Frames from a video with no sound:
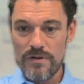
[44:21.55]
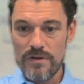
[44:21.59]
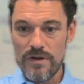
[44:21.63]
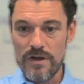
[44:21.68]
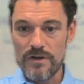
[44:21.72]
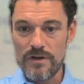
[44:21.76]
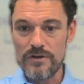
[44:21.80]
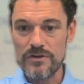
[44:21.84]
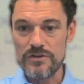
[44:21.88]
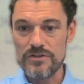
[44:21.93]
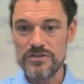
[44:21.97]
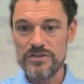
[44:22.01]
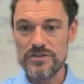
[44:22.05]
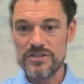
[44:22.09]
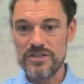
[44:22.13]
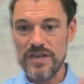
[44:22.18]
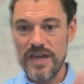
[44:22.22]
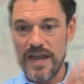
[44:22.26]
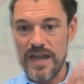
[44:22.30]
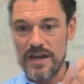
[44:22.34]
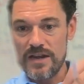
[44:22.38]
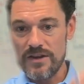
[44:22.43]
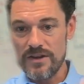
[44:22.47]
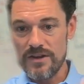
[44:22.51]

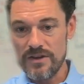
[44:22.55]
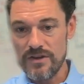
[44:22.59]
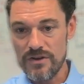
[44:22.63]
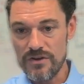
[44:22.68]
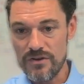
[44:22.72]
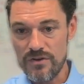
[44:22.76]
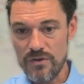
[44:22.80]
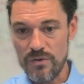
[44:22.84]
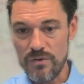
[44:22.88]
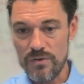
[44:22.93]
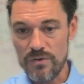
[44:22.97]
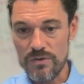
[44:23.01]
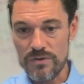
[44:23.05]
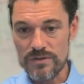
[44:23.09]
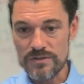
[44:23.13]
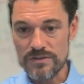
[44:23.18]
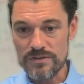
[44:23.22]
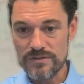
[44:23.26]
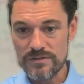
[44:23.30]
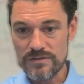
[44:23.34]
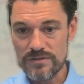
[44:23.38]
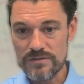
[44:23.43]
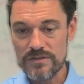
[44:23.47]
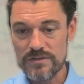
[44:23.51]
understanding your
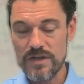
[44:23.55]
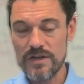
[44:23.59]
goals,